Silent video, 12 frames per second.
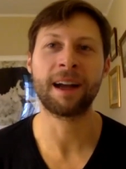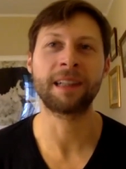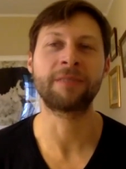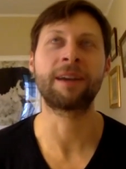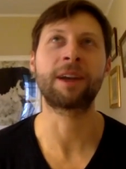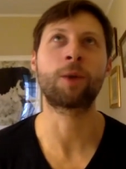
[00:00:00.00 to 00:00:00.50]

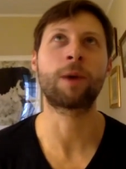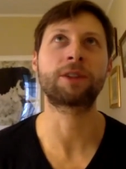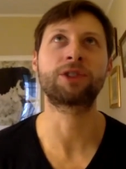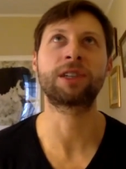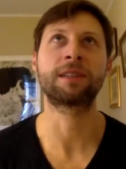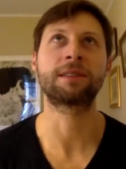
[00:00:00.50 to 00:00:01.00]
of like
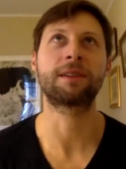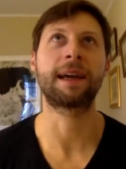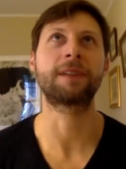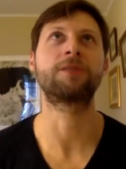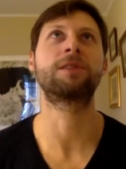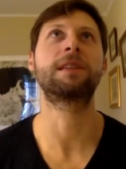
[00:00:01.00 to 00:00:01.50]
questioned,
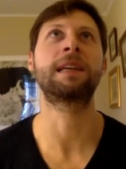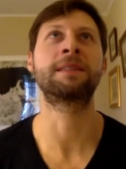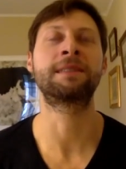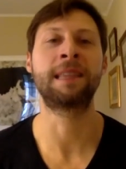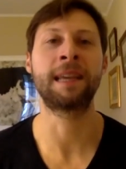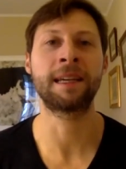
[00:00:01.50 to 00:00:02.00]
like,
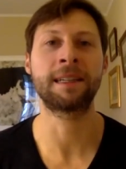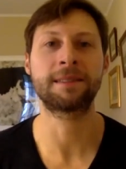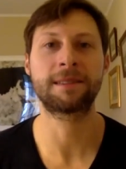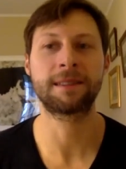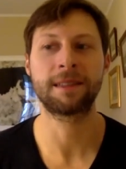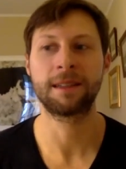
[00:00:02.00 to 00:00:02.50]
is
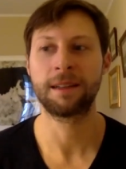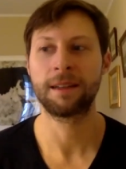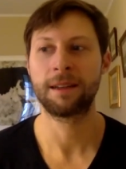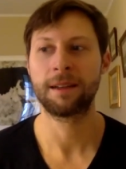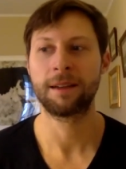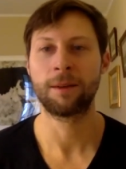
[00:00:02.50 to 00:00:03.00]
this
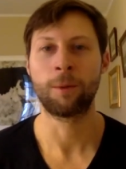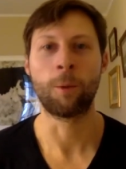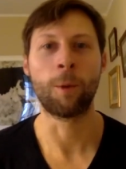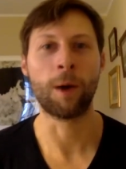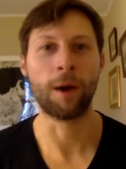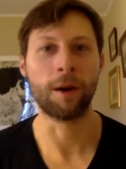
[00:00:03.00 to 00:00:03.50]

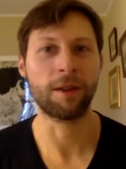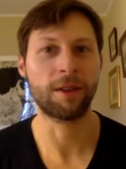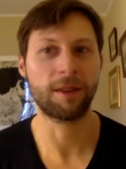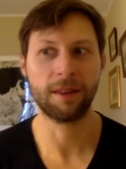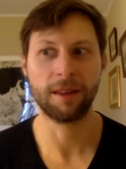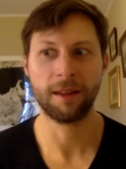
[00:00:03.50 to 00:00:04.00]

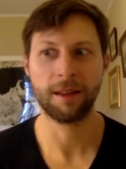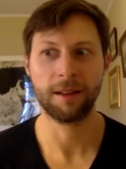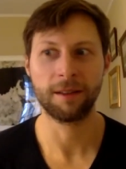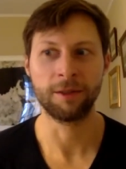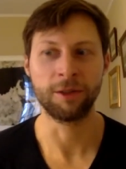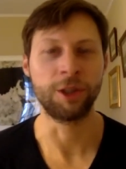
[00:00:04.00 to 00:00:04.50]
worth
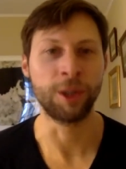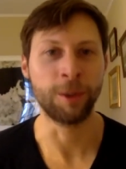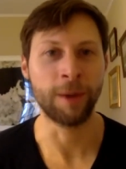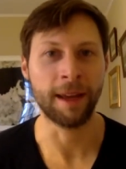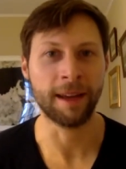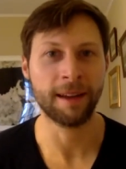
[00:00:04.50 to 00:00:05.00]

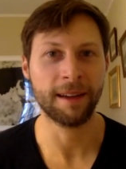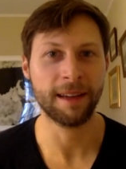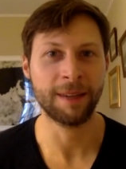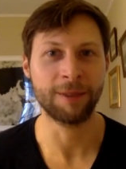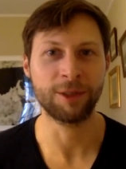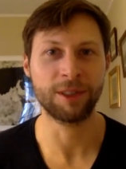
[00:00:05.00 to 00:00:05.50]
doing?
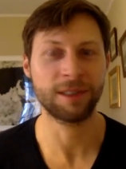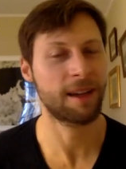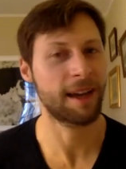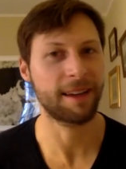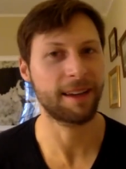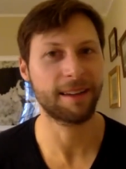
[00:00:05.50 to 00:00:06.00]
It was just
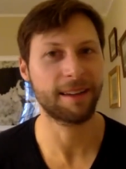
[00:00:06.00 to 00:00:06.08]
like